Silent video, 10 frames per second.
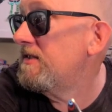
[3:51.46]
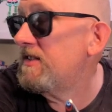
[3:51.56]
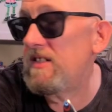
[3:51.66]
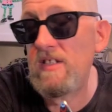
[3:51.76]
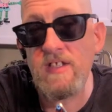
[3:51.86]

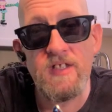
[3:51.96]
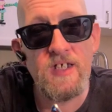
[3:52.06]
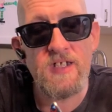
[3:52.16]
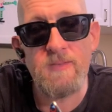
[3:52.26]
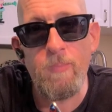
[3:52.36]

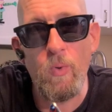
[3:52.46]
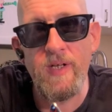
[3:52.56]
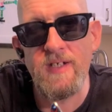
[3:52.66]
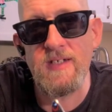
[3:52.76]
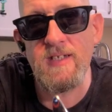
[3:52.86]
six
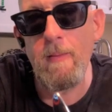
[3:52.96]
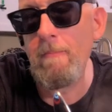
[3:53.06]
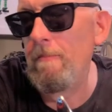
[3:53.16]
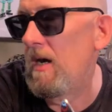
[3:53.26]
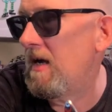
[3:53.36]
point
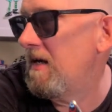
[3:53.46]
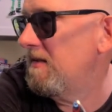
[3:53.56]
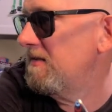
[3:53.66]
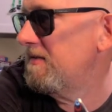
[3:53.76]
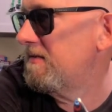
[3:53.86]
something
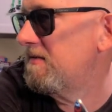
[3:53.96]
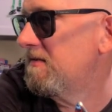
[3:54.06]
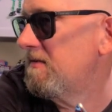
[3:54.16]
miles,